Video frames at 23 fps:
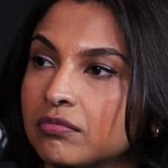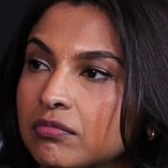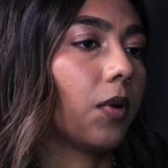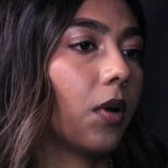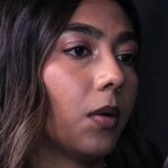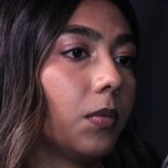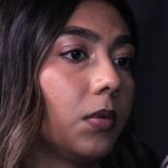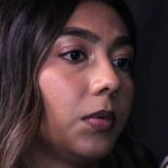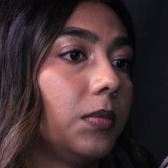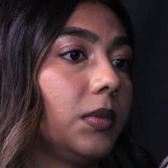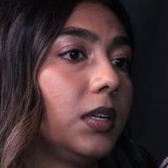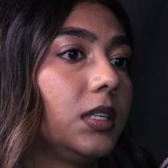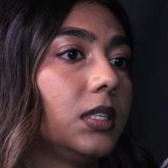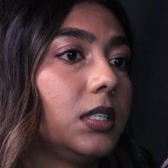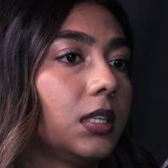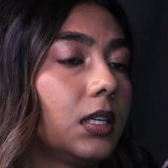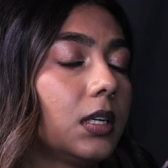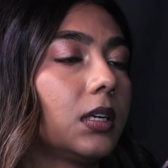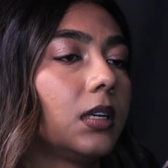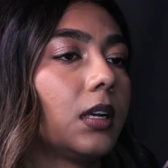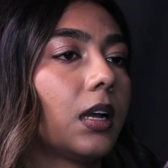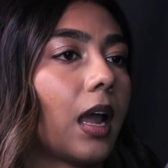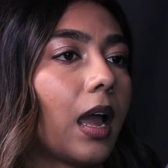probably
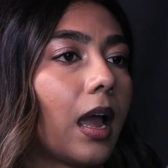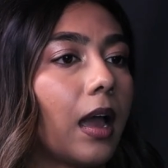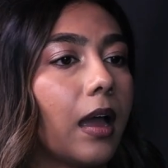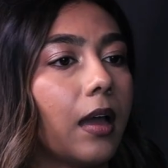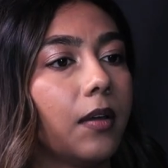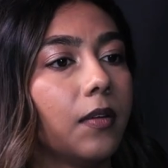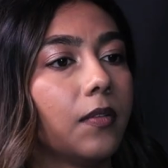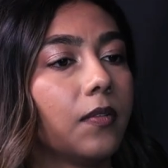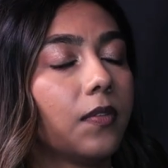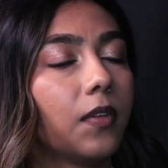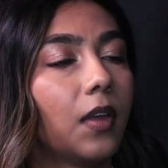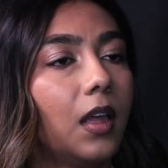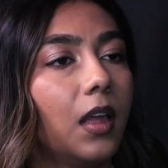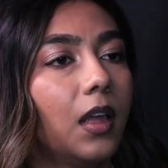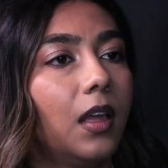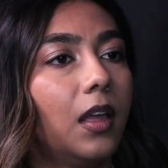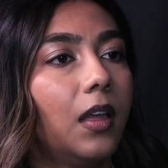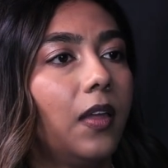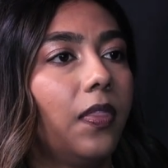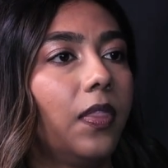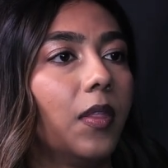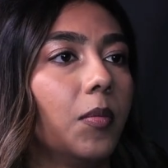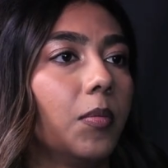didn't have
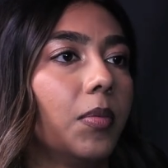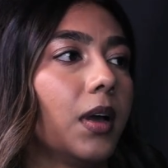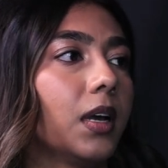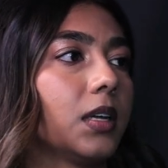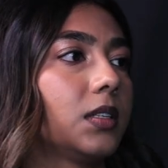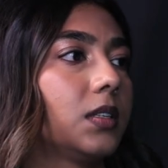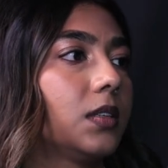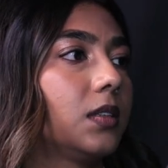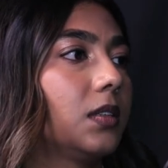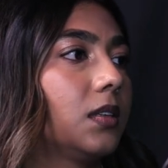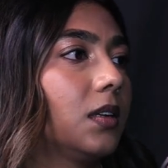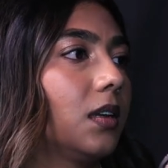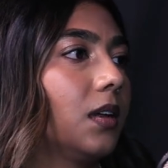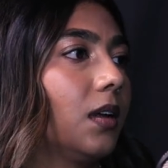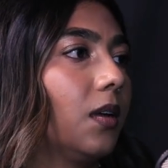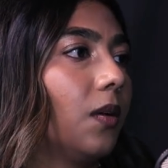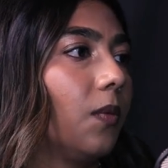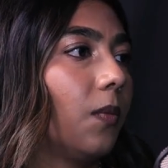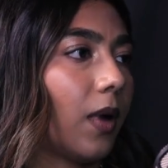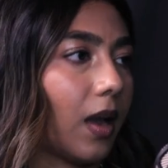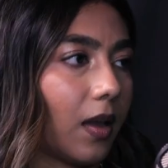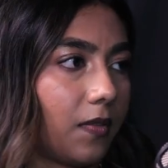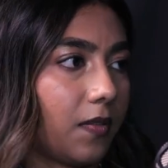the best
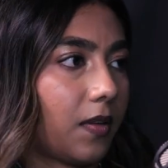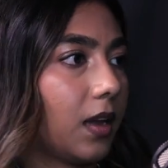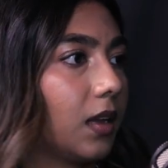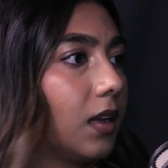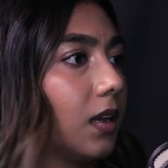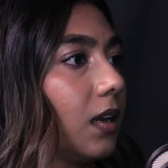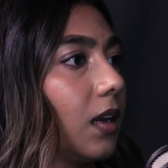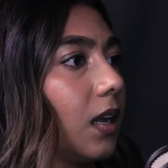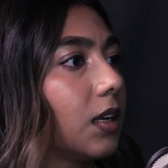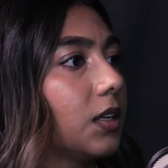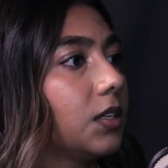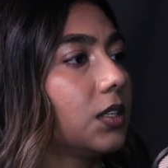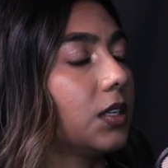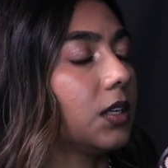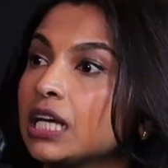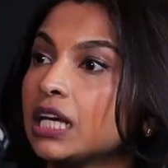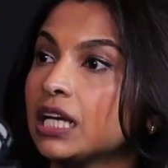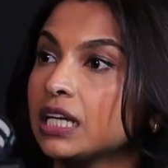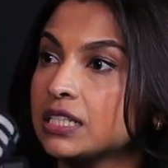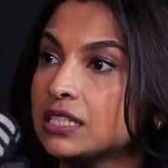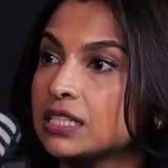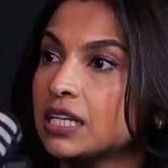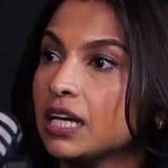Wi-Fi
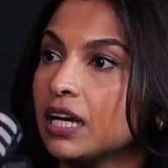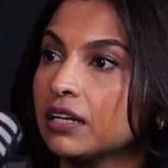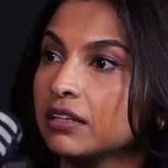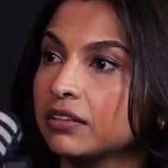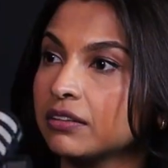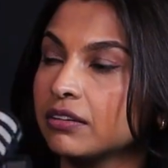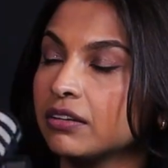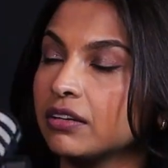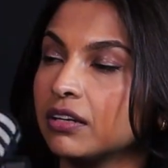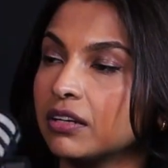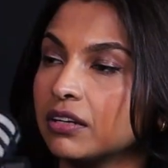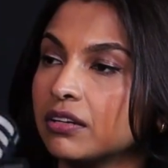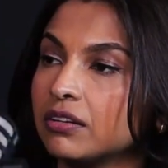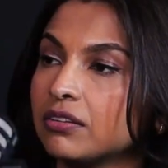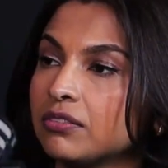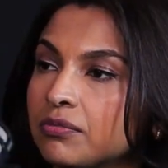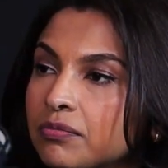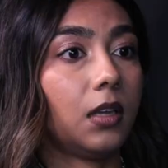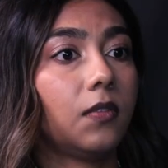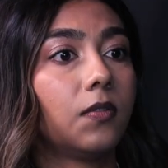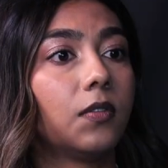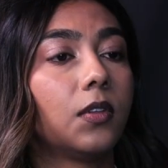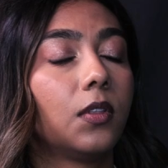connection or the technology,
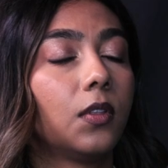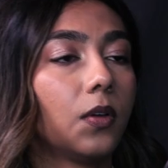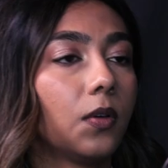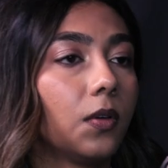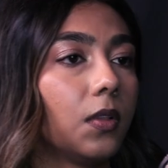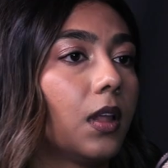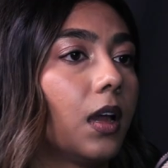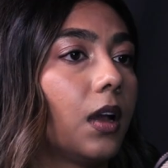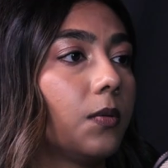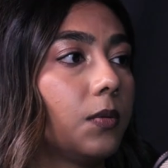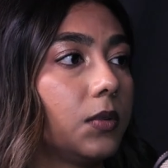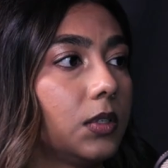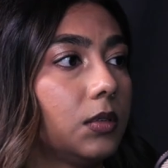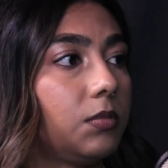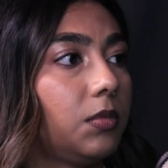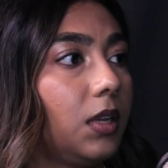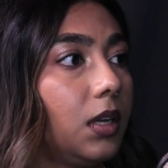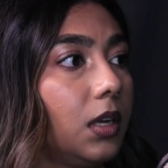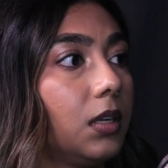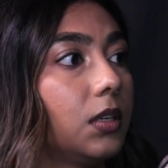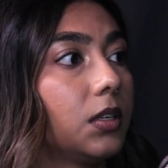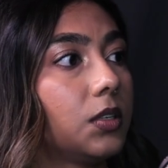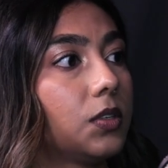even though that was
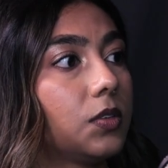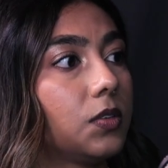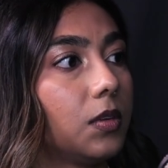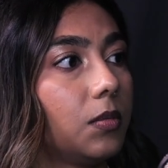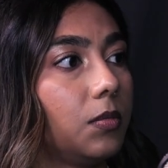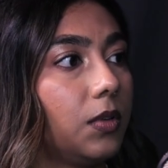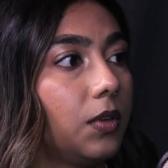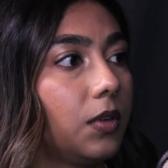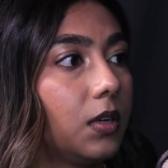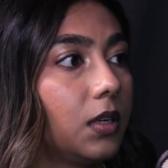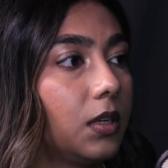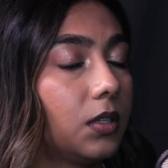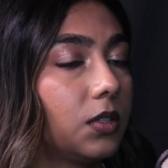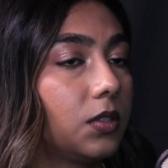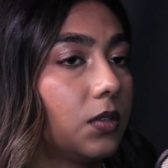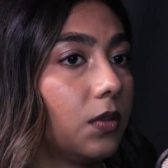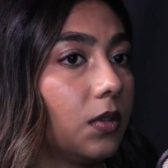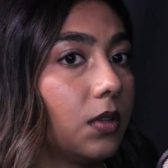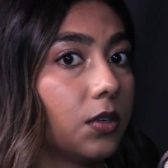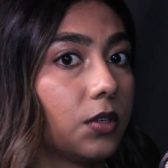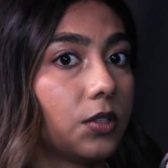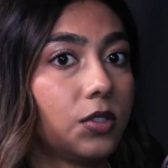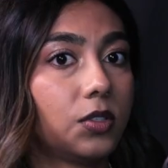being distributed. So
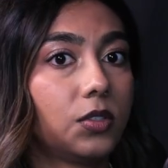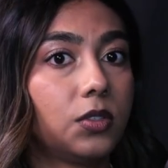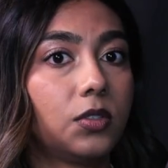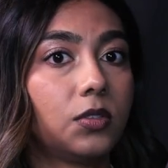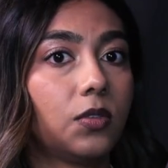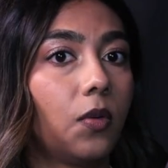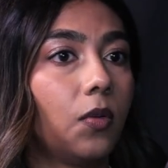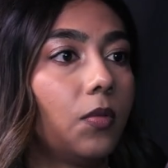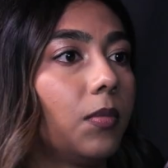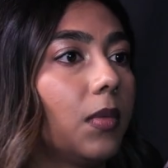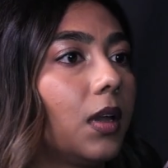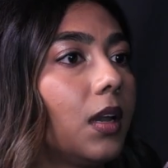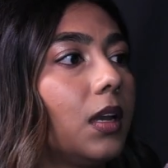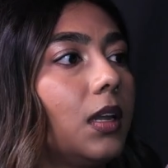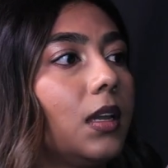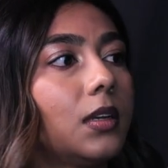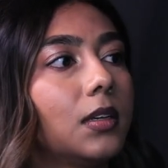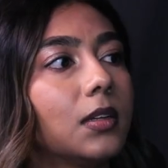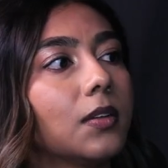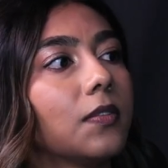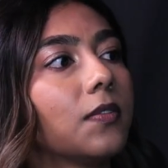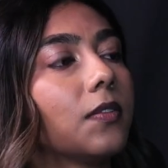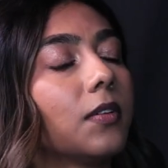there's so many
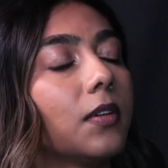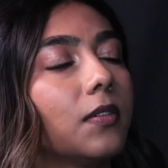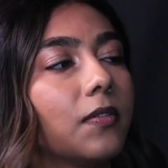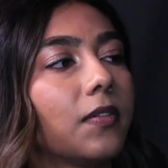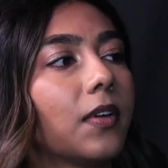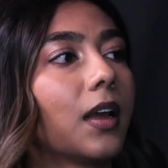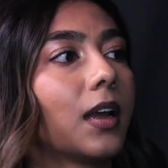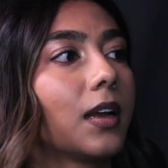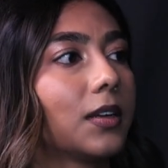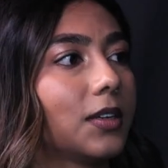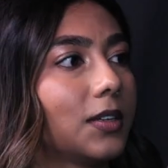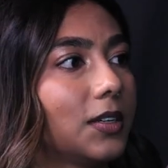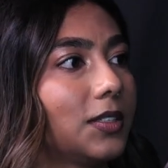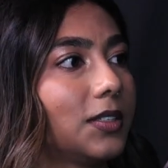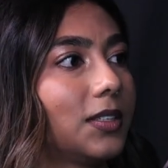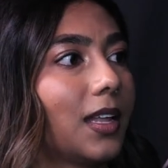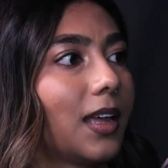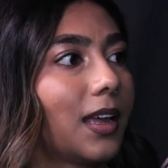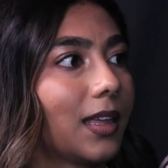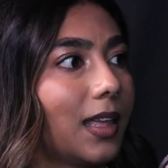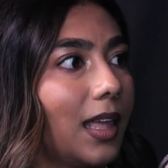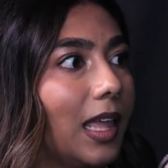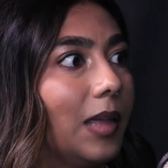different factors
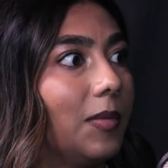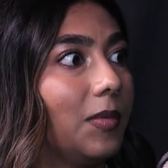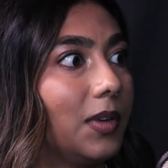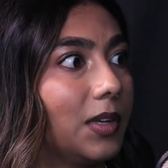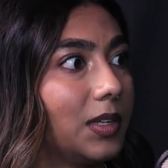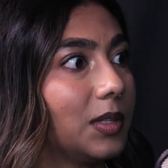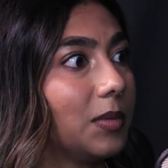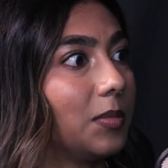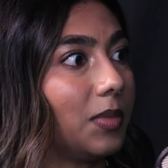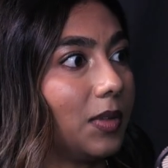that came into